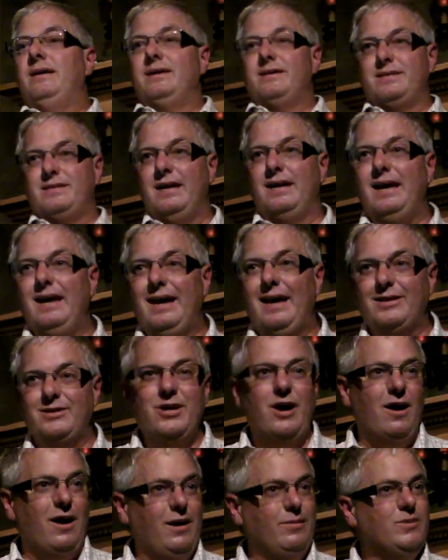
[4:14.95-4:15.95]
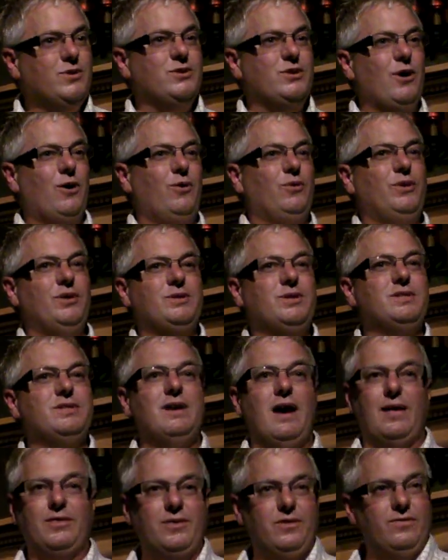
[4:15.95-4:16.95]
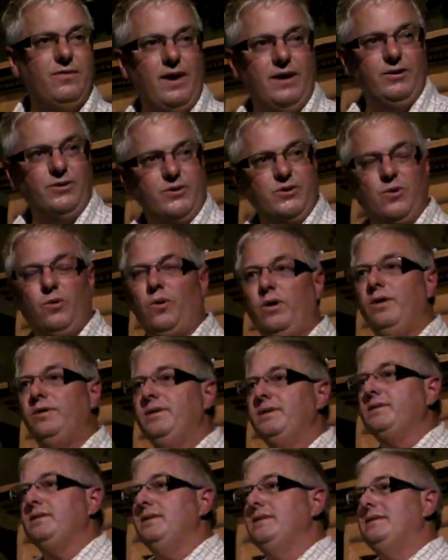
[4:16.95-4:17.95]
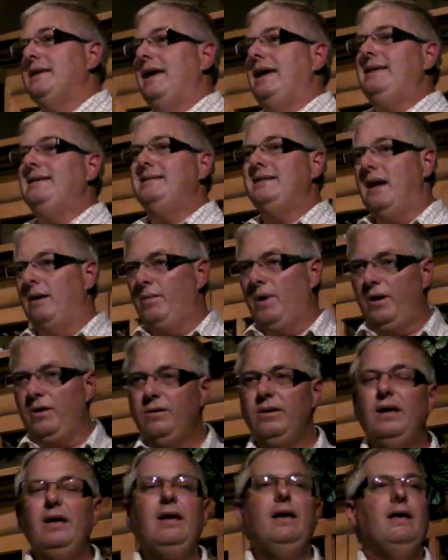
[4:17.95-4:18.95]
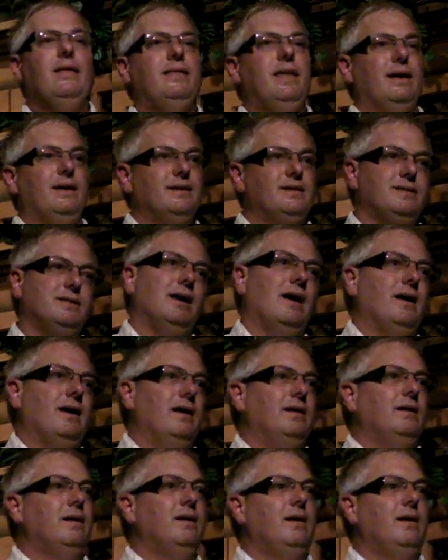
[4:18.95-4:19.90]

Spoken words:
singing at times, so this is not the final score. This is a demo that is done